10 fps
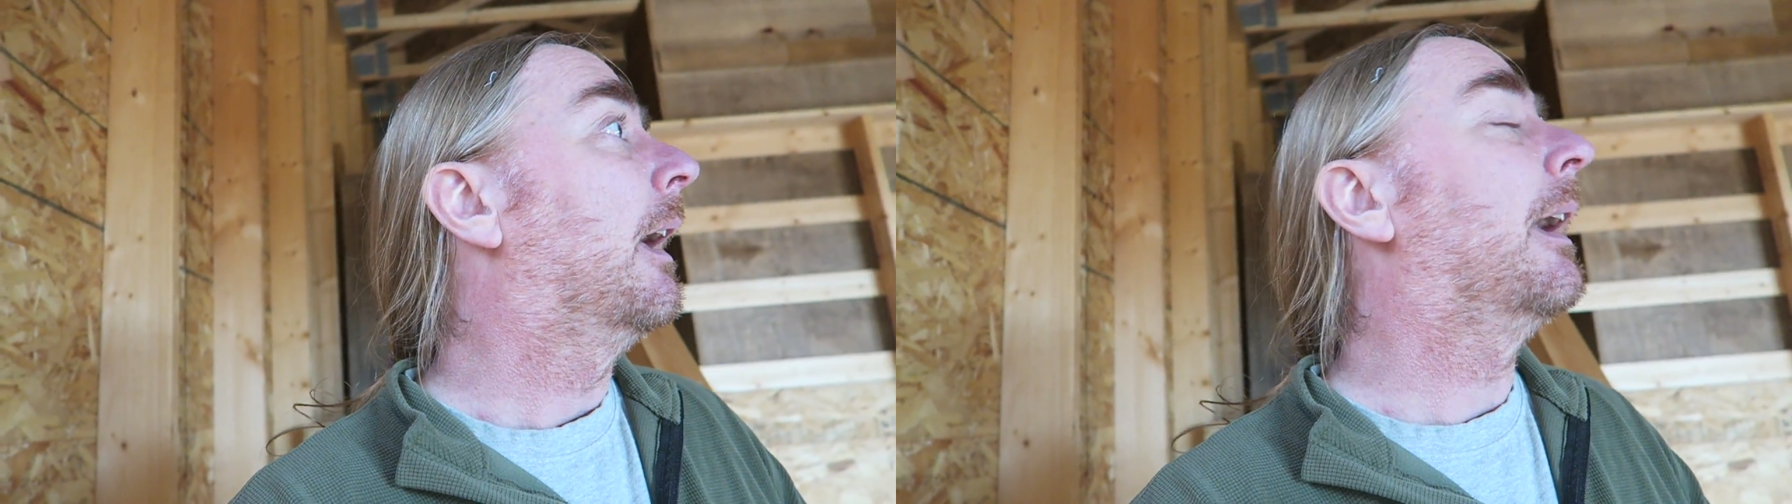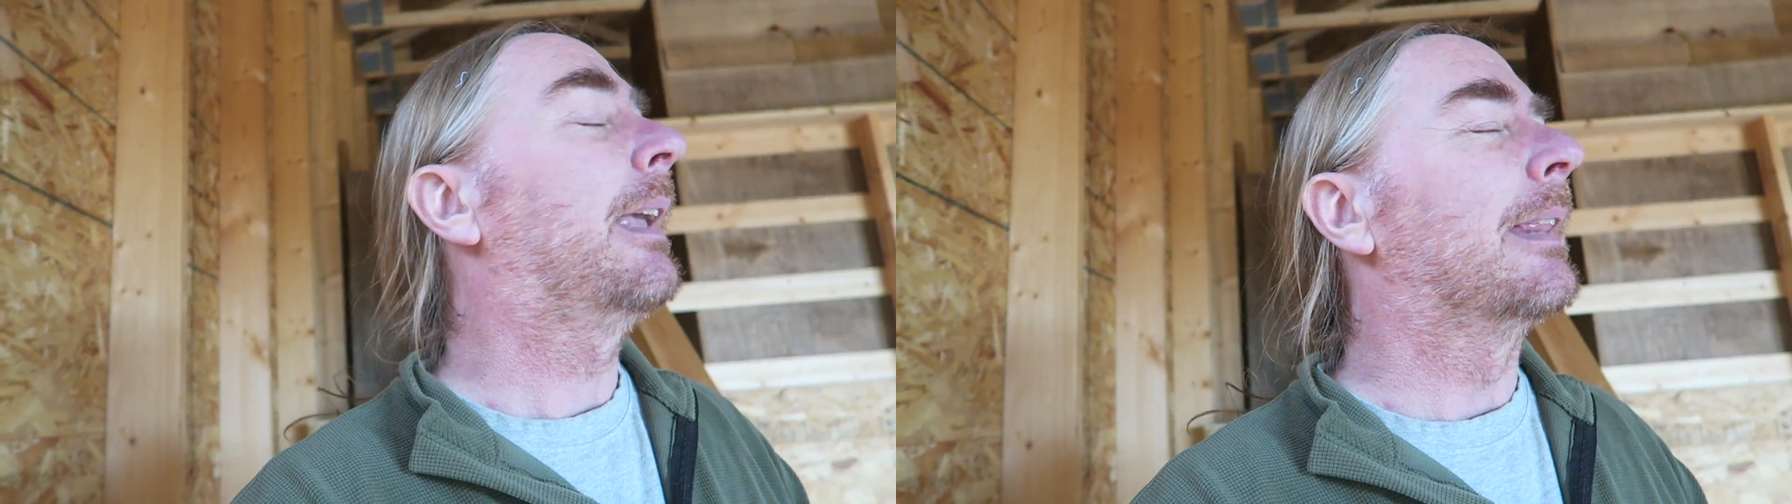
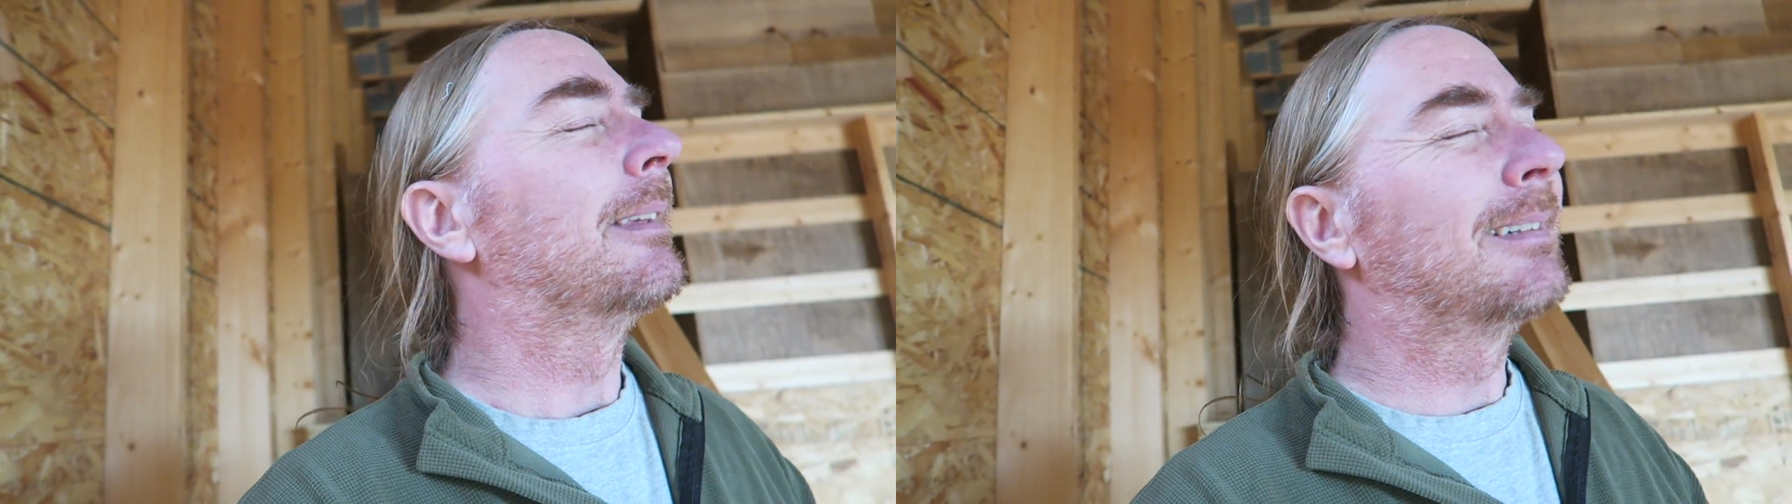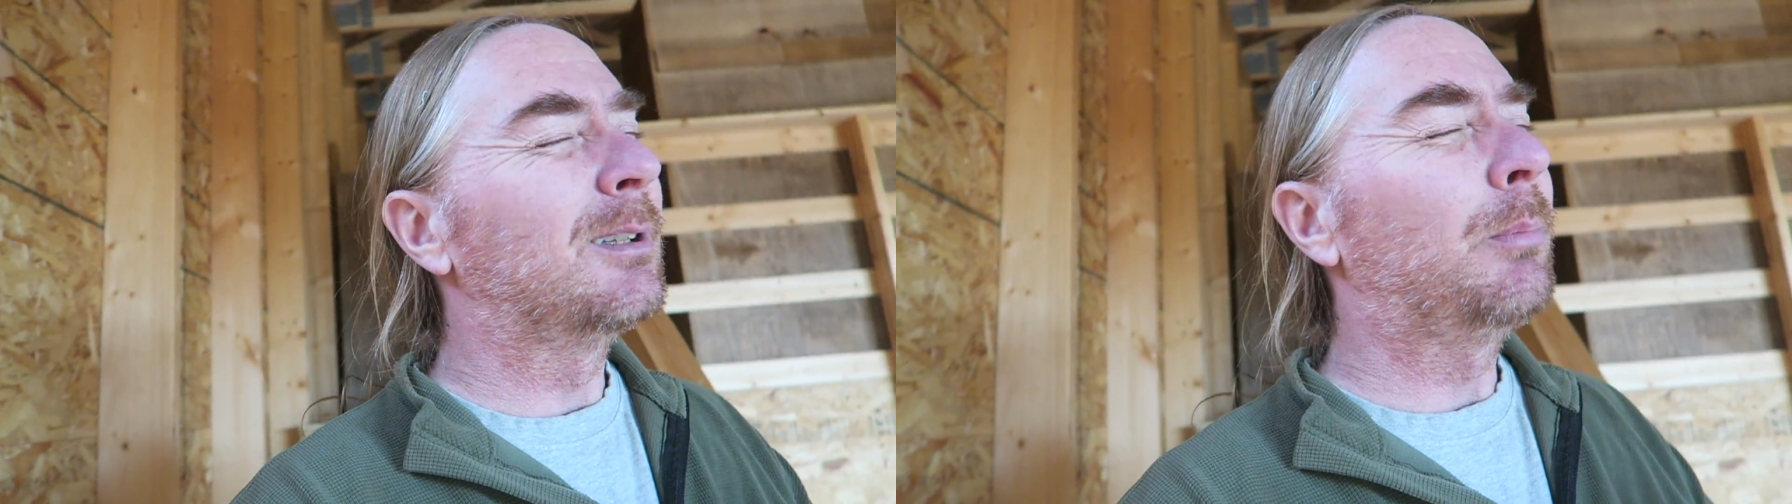again,
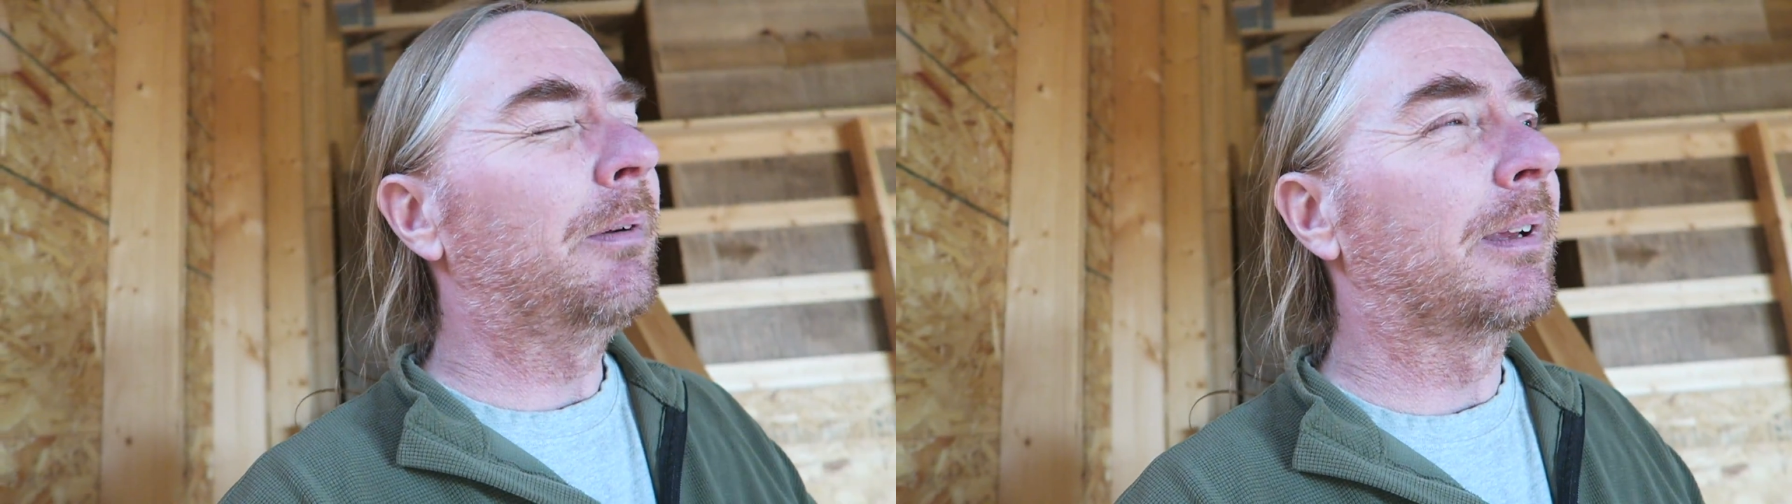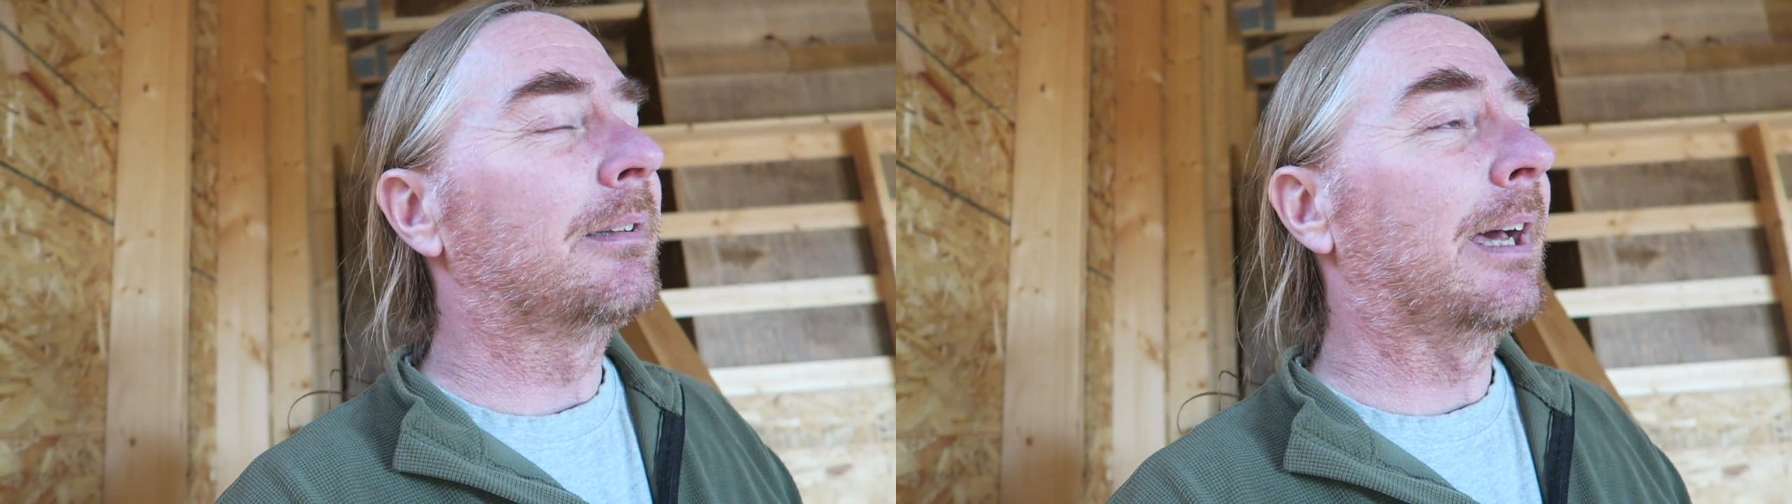this is a little bit
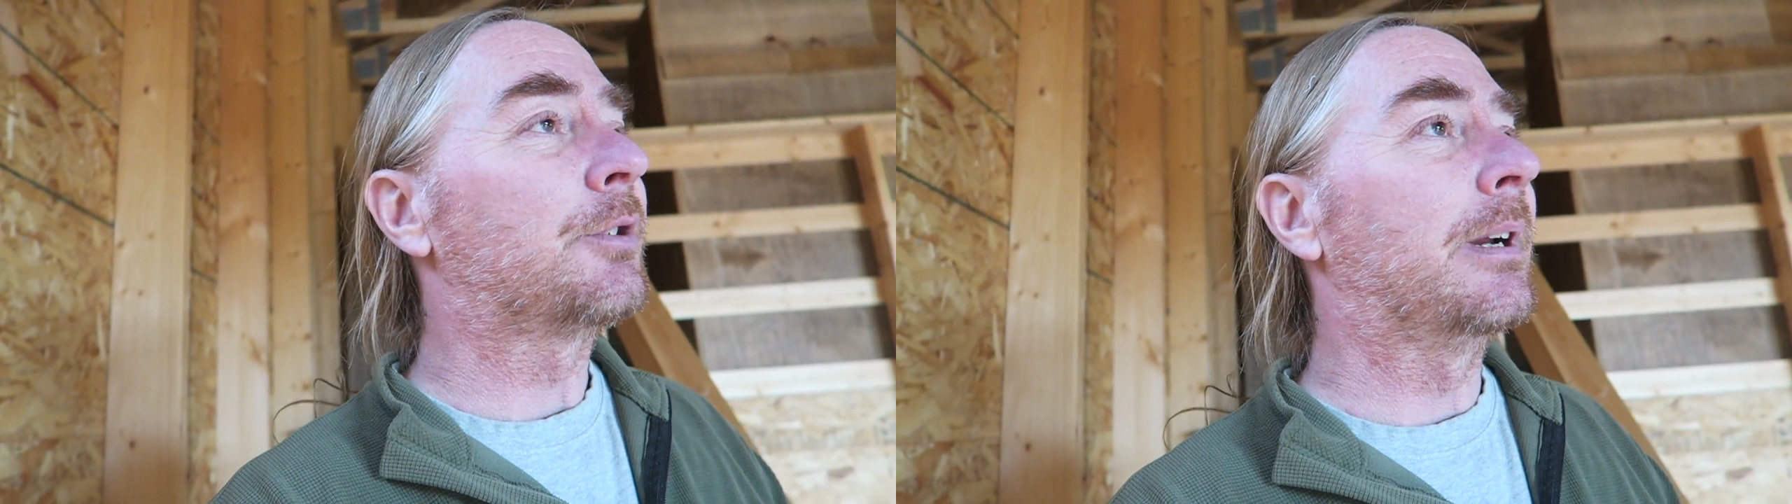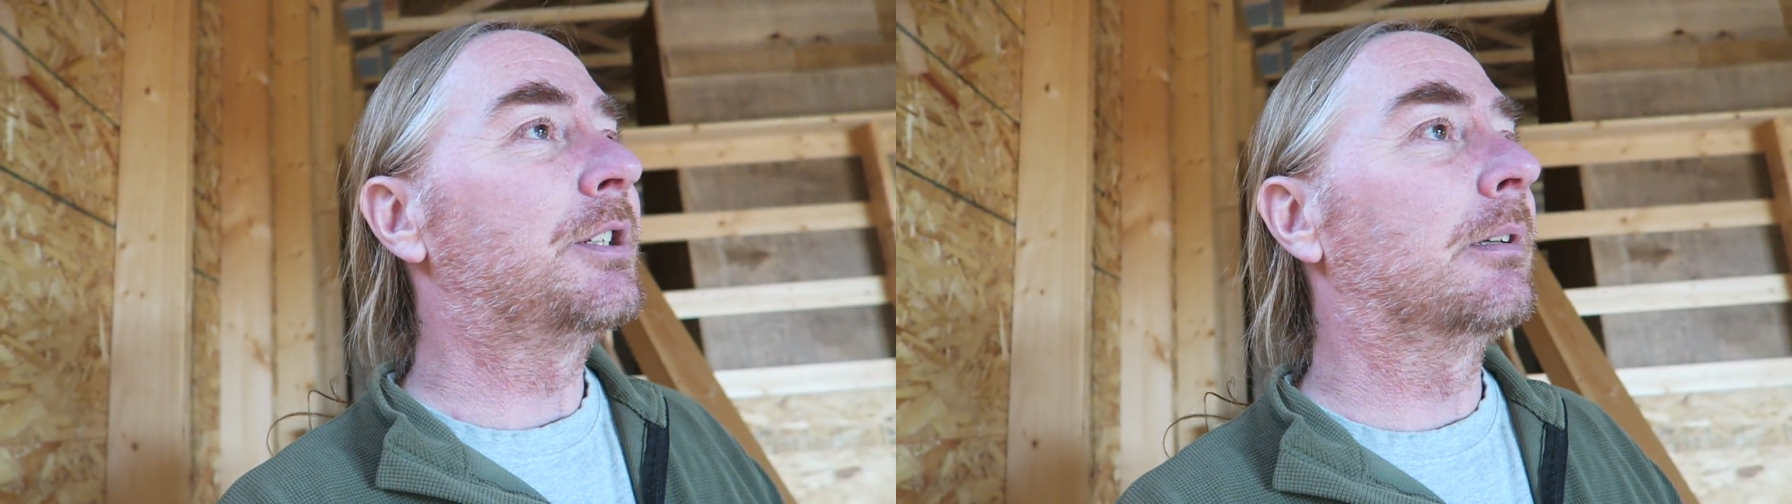of an
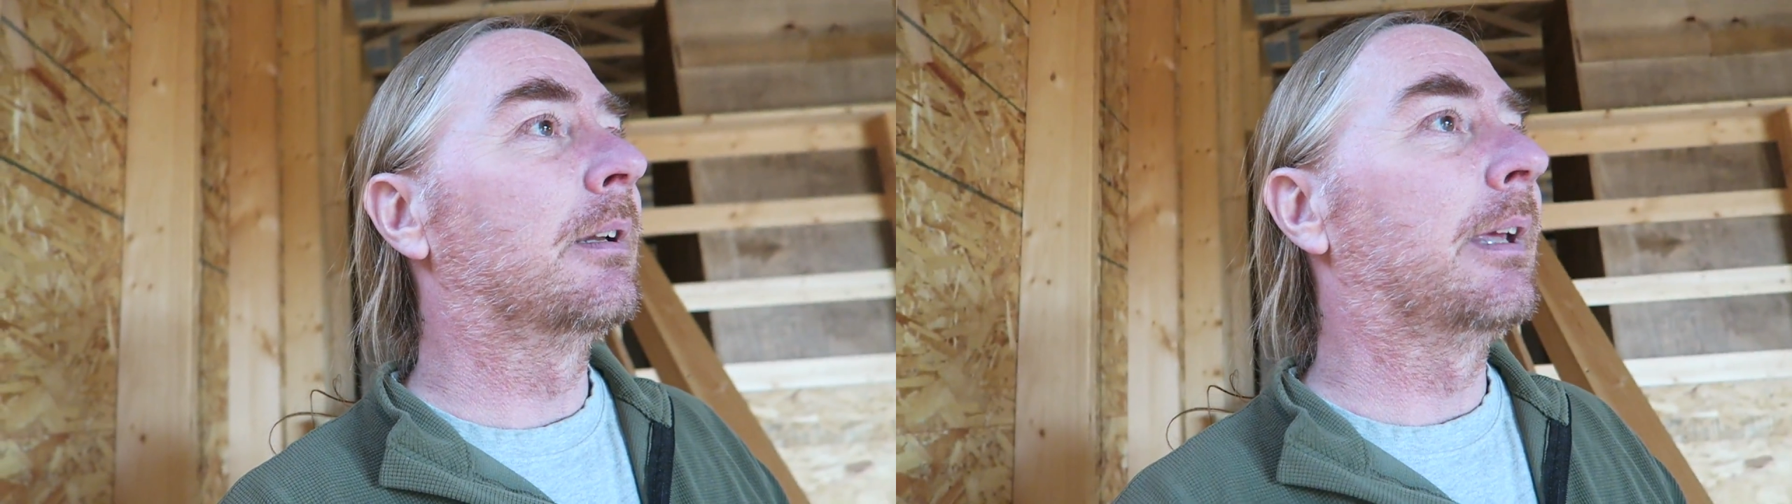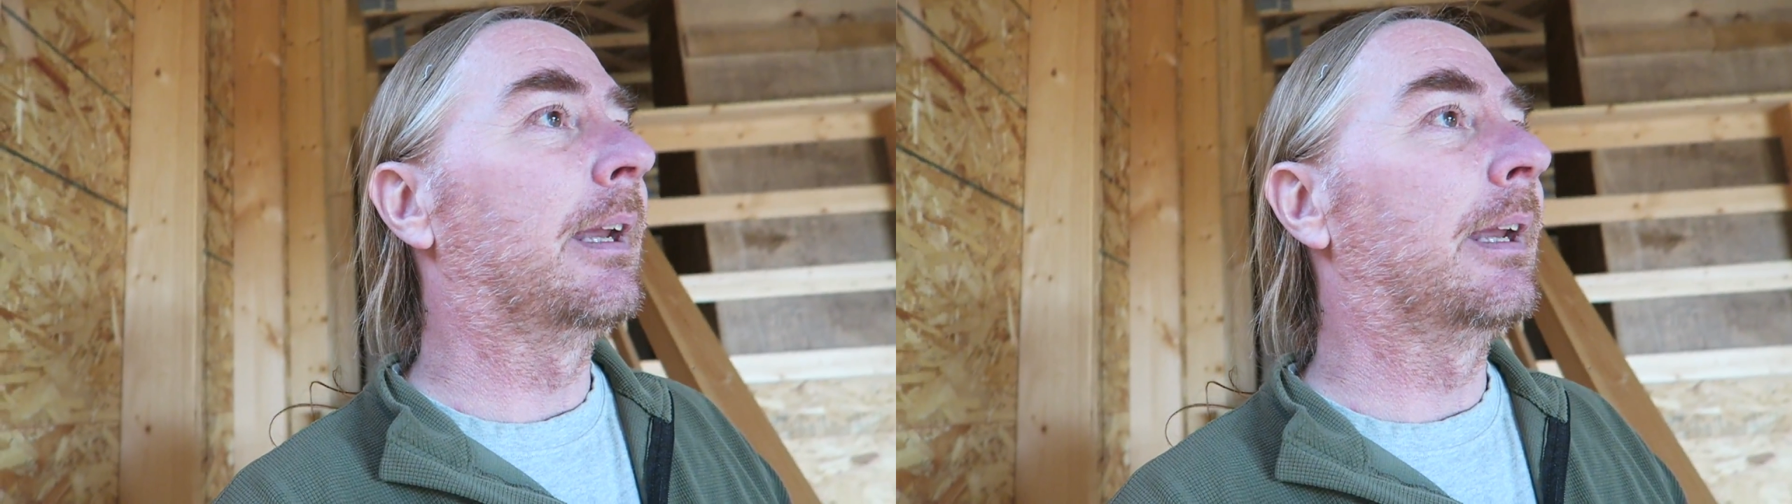exaggeration,